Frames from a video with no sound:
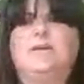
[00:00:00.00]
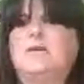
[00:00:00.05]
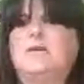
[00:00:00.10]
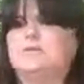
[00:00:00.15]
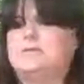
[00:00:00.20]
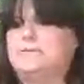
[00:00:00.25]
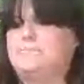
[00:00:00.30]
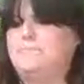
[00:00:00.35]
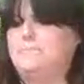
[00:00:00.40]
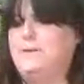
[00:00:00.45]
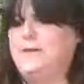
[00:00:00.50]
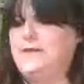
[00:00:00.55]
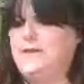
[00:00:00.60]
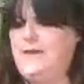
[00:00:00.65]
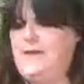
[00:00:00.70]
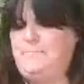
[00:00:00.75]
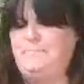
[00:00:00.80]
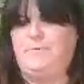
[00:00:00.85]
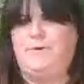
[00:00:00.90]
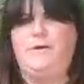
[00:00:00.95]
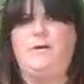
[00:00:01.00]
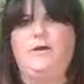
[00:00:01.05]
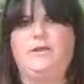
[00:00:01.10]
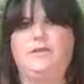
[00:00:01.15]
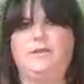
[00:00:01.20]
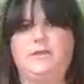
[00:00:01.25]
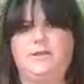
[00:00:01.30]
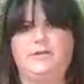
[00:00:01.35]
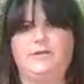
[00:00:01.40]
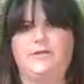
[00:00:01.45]
hard to pick up
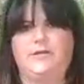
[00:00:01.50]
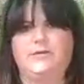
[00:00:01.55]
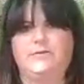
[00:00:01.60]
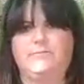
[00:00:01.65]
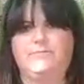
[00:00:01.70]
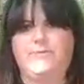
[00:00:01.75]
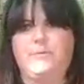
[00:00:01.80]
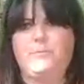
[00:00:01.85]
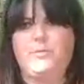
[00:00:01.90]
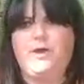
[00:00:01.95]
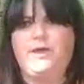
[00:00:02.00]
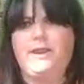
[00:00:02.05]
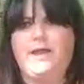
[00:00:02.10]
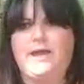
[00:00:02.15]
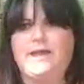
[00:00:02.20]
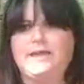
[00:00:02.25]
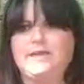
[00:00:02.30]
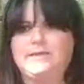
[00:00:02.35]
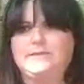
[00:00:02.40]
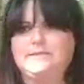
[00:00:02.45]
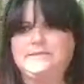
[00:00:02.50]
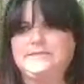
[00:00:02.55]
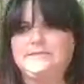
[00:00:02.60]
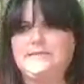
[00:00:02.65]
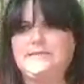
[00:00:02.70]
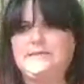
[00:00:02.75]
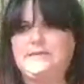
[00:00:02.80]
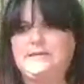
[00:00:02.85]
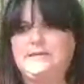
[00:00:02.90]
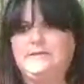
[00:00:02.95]
on here from what I can
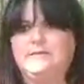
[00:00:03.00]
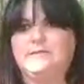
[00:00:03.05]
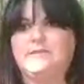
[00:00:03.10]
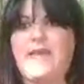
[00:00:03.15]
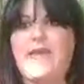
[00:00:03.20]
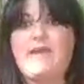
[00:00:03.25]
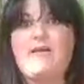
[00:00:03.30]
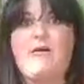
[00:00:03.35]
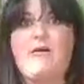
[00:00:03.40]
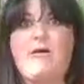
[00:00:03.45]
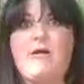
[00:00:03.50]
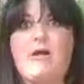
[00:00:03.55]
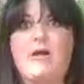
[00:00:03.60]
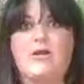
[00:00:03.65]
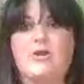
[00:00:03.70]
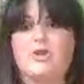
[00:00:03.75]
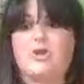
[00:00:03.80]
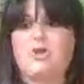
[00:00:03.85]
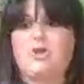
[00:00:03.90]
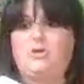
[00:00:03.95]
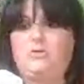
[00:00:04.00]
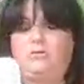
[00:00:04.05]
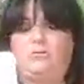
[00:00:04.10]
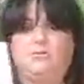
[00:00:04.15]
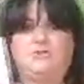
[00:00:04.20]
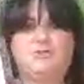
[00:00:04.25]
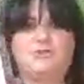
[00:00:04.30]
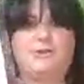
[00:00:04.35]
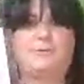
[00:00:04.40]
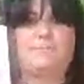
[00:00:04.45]
see. They are
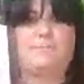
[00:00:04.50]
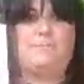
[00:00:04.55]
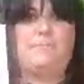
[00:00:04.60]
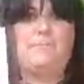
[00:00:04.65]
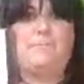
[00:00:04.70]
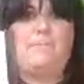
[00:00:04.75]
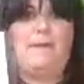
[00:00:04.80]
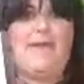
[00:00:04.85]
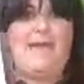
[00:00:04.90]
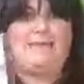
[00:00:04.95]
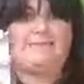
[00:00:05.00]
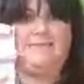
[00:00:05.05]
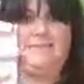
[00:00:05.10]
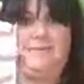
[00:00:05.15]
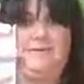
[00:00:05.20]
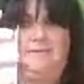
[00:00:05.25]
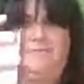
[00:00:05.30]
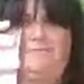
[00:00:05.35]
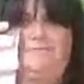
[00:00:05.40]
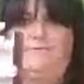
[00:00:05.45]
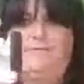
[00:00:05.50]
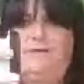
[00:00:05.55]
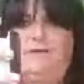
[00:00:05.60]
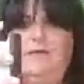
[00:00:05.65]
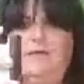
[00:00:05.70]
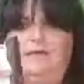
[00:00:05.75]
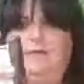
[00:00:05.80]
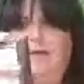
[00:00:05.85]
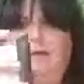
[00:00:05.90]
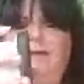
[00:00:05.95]
huge. They're massive.
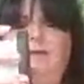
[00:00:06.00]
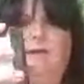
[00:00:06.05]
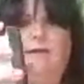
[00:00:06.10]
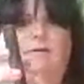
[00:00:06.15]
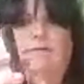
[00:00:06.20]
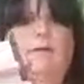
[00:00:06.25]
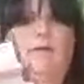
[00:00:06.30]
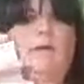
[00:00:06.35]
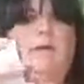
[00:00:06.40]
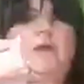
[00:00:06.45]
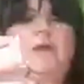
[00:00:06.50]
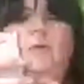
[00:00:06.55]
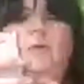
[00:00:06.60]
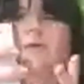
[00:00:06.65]
Like, of